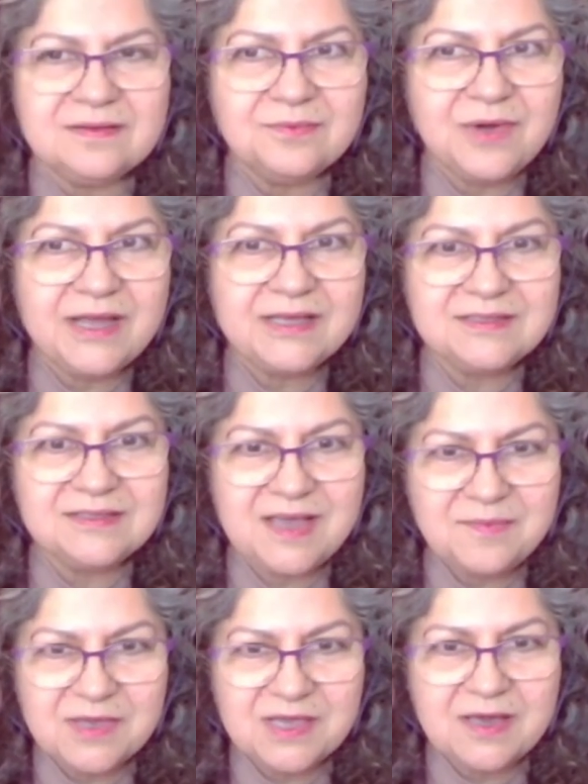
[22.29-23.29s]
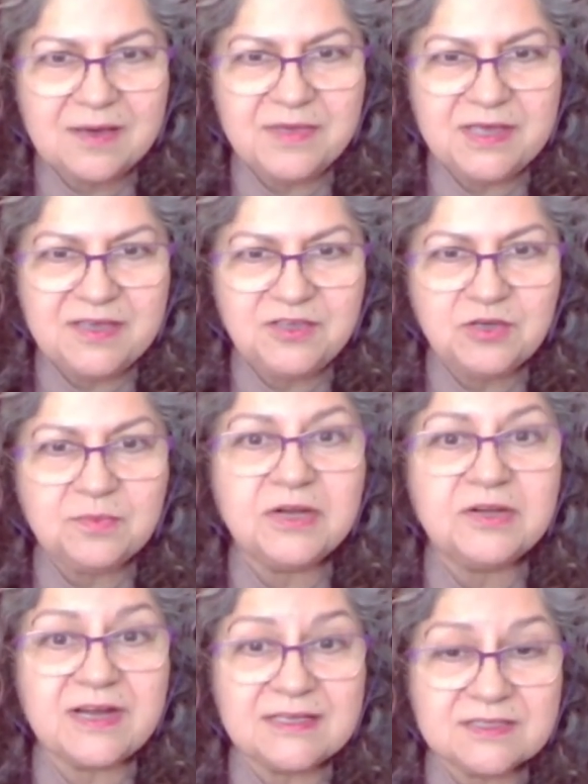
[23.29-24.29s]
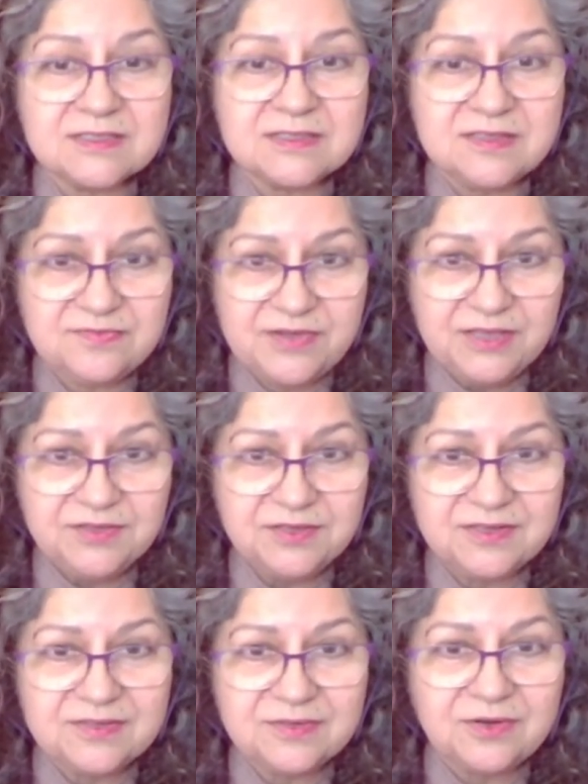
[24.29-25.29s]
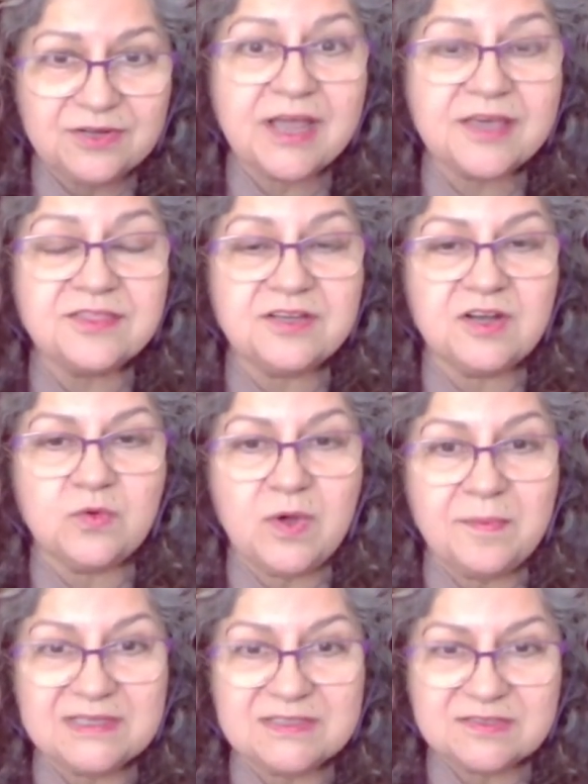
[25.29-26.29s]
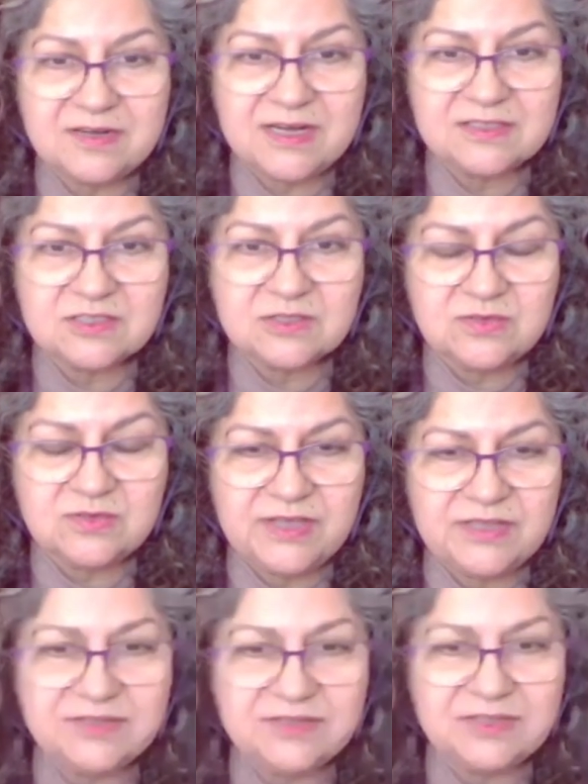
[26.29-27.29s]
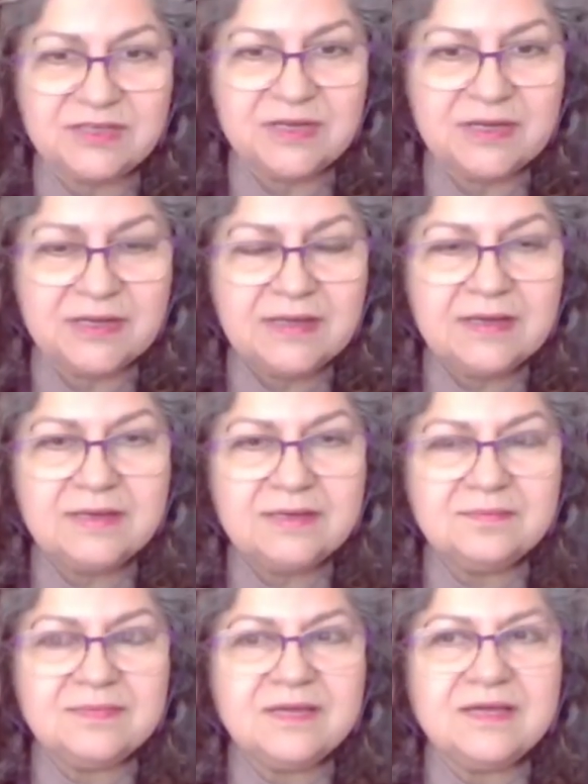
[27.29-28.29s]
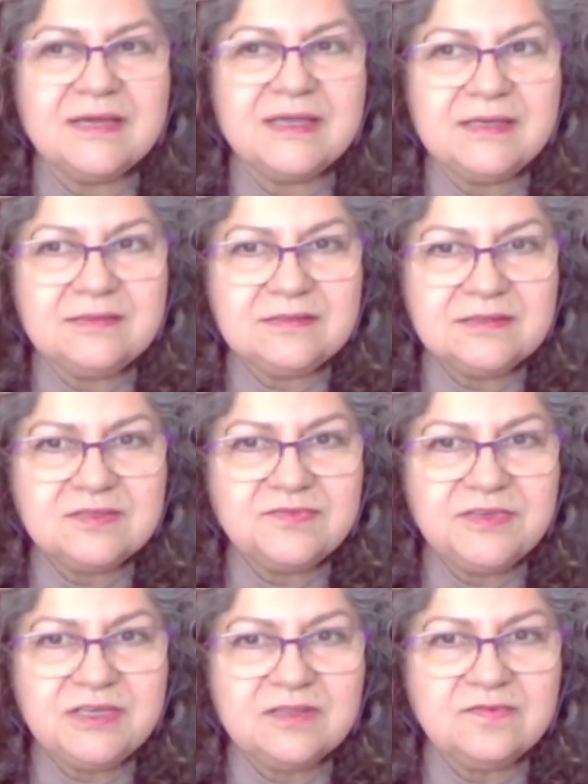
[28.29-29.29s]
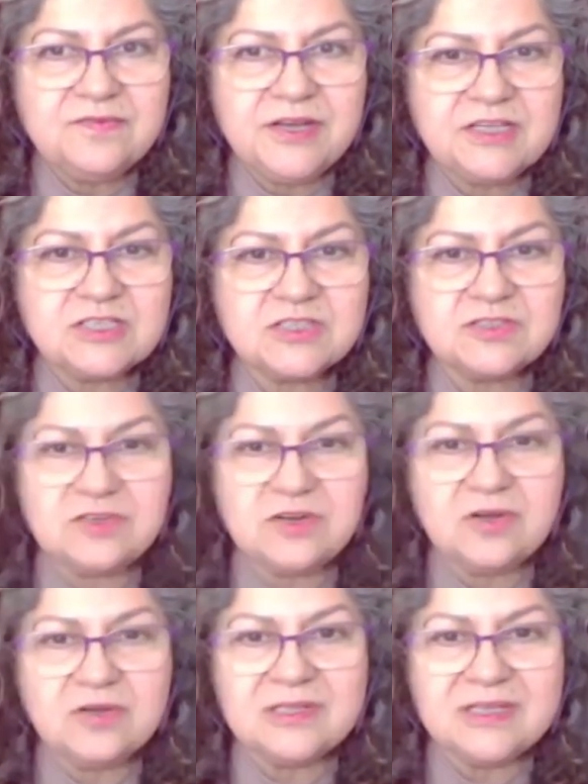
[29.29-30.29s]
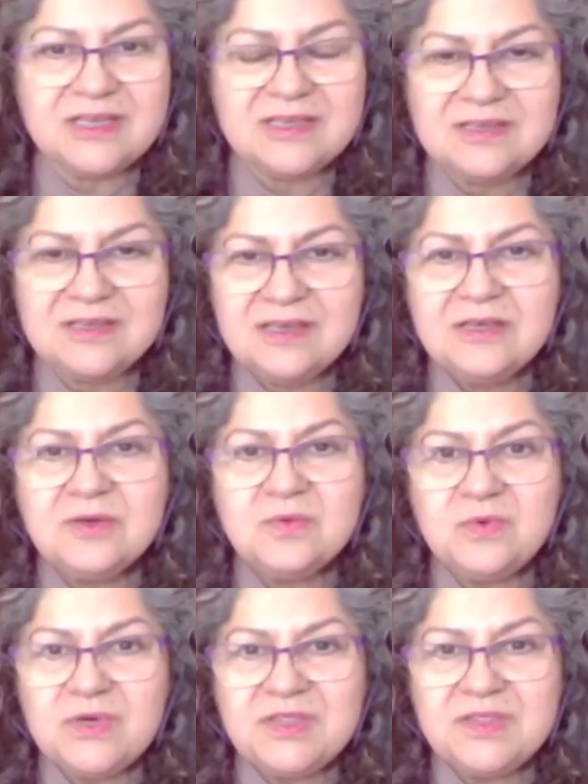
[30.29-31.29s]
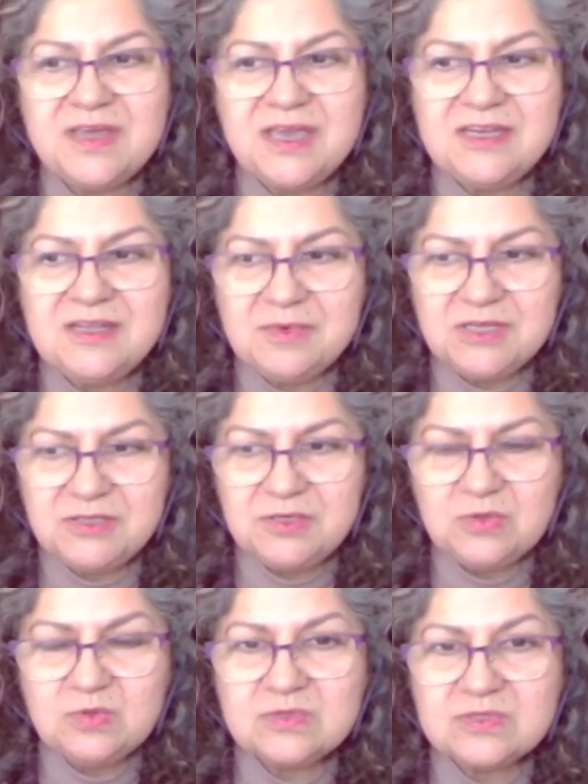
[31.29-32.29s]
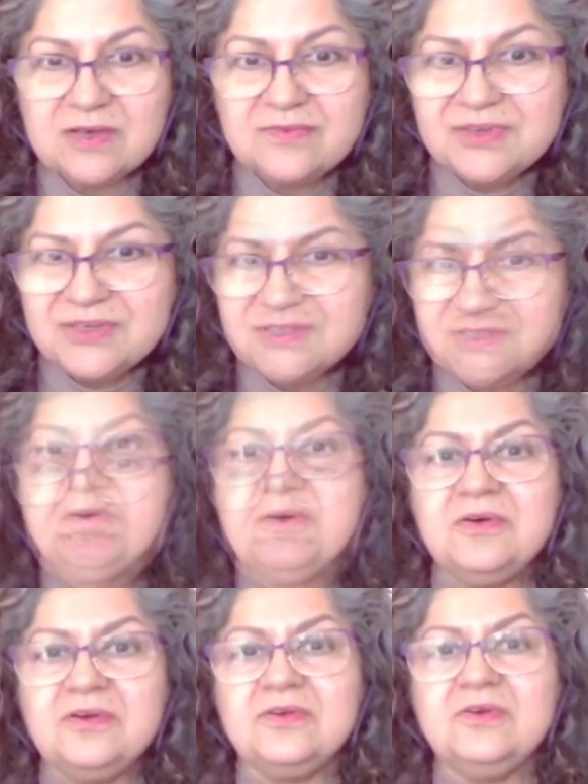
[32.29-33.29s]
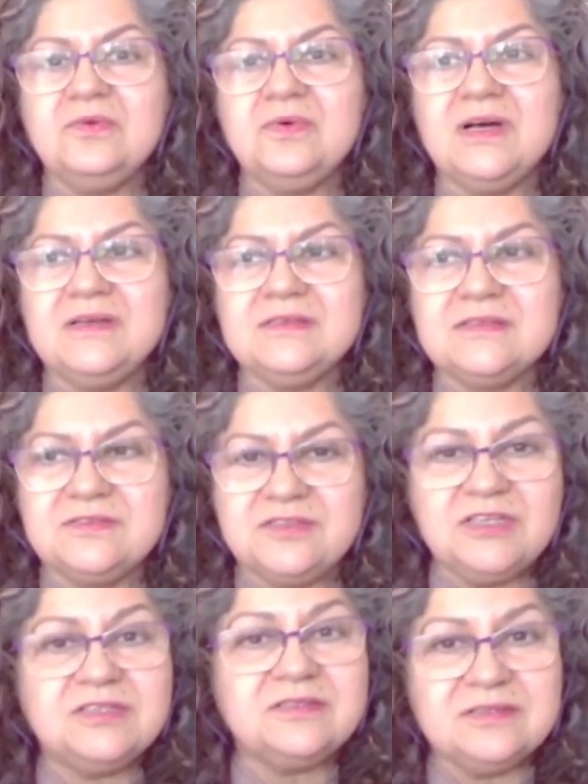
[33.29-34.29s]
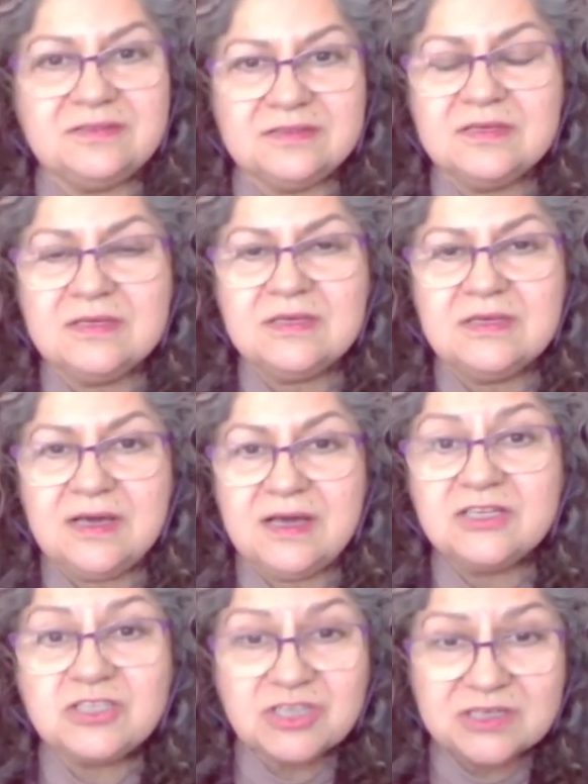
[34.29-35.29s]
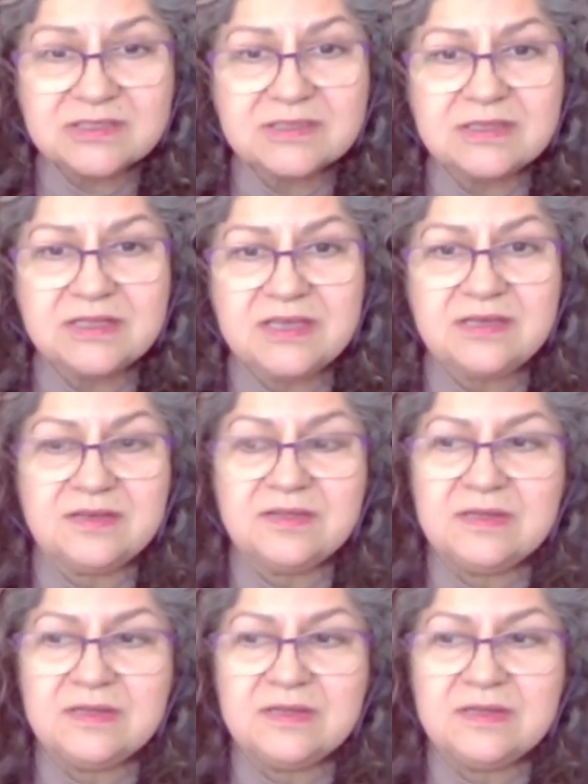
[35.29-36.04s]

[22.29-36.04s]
Why did I become a human rights defender, or rather a women's rights defender? I did feel very strongly with anybody who suffered or who was treated unjustly.